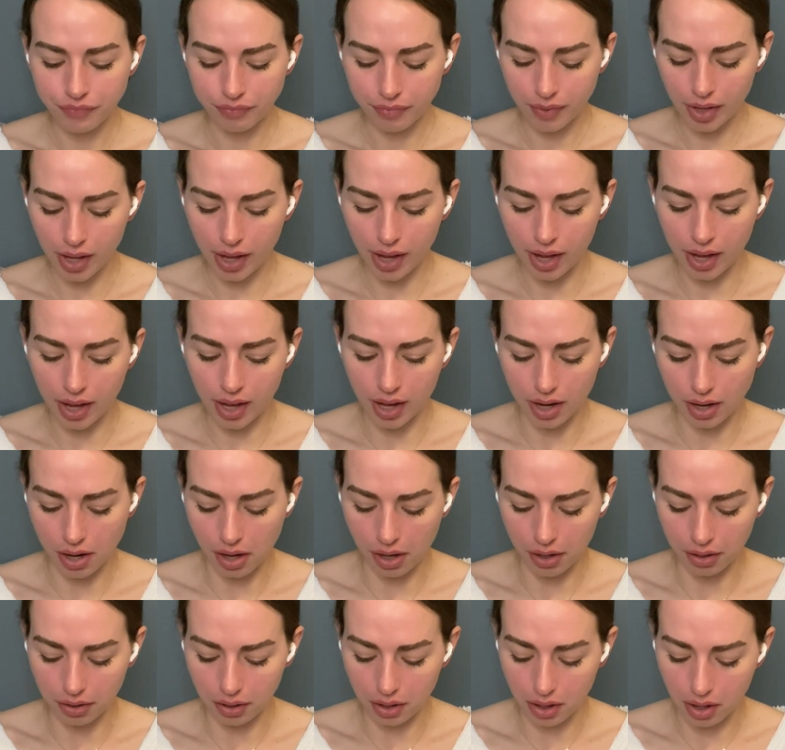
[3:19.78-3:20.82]
and
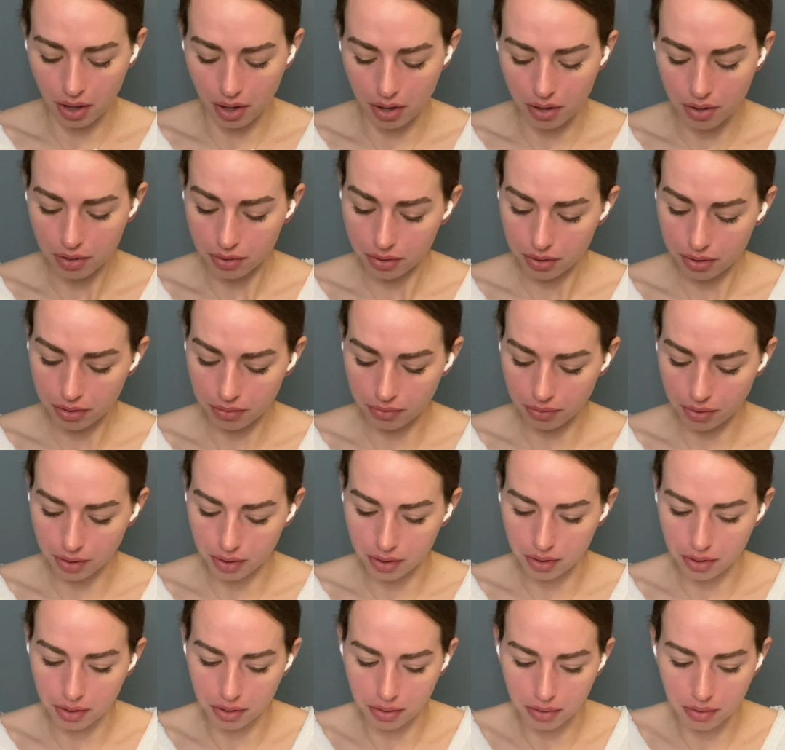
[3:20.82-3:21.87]
I'll go
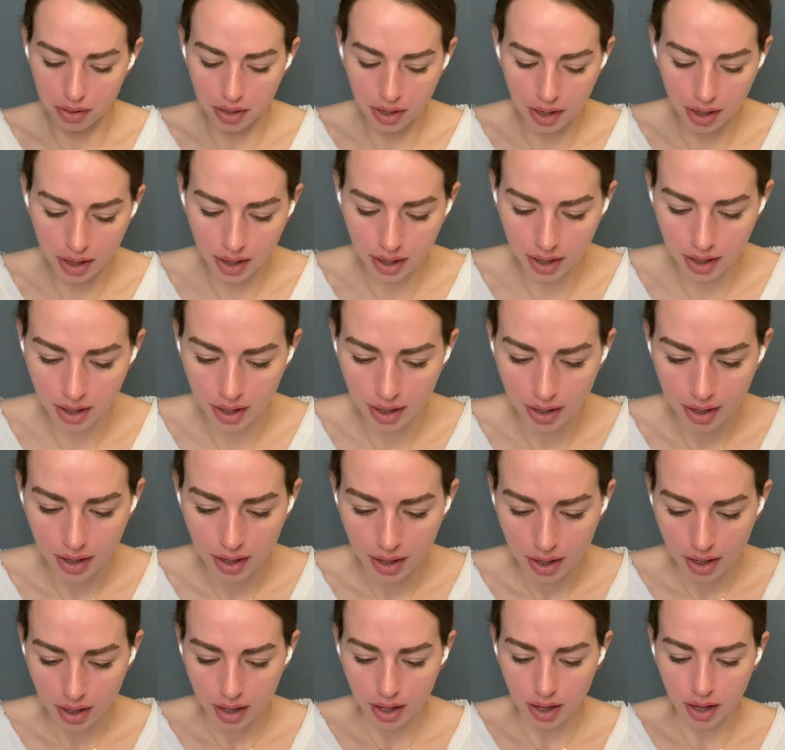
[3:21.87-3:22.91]
through
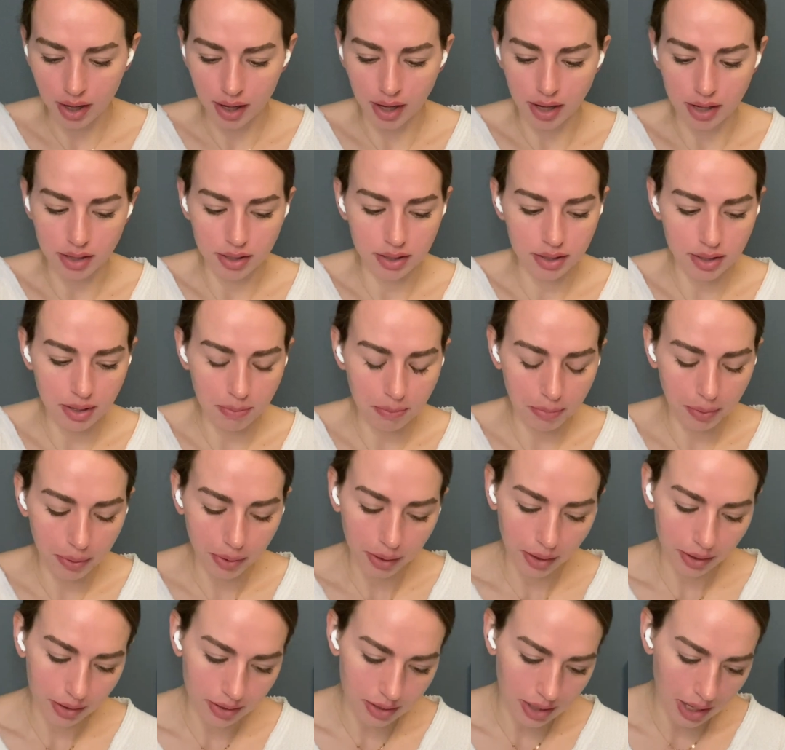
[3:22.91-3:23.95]
a simple
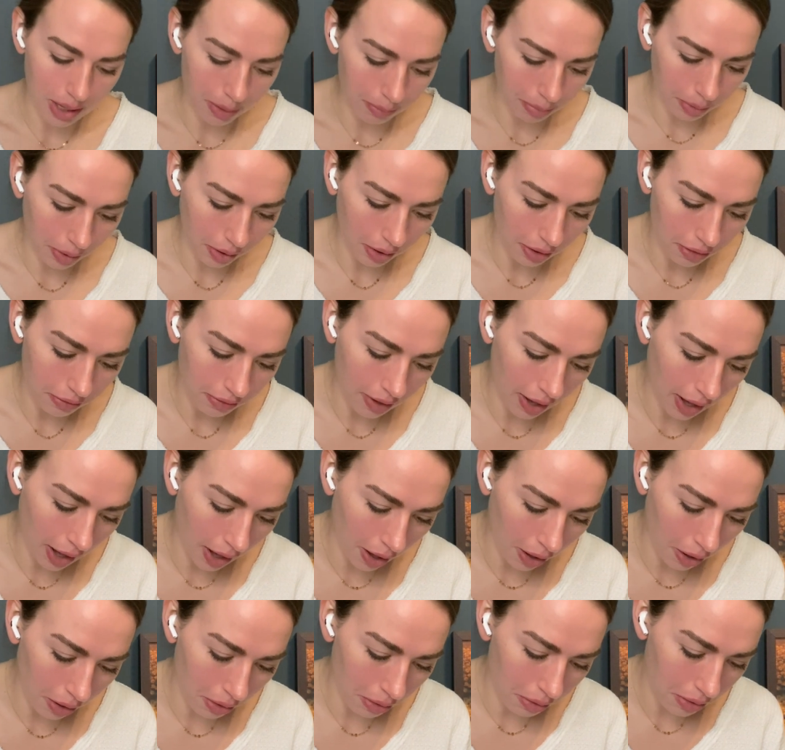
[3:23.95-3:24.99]
example of
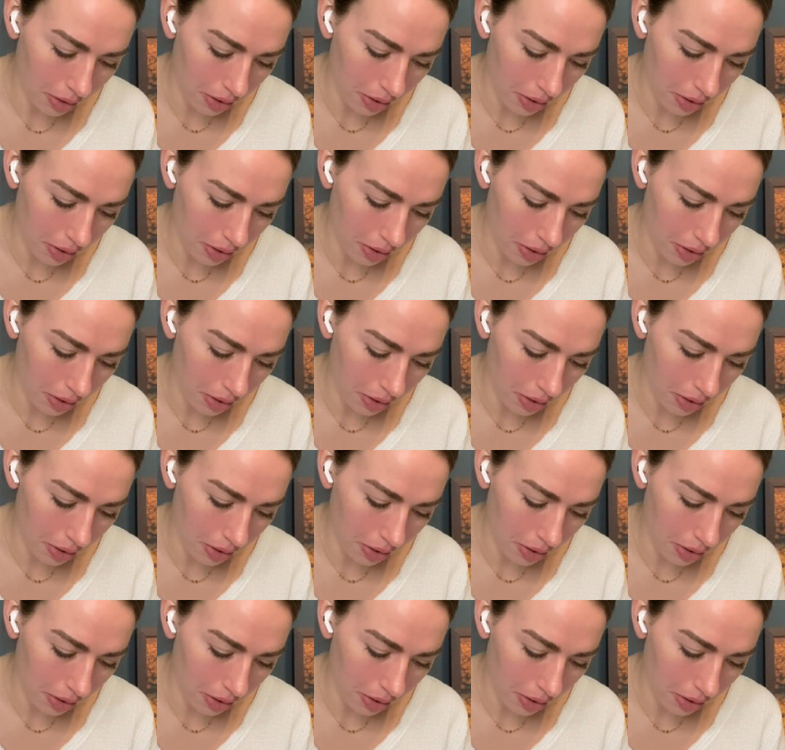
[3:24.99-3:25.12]
how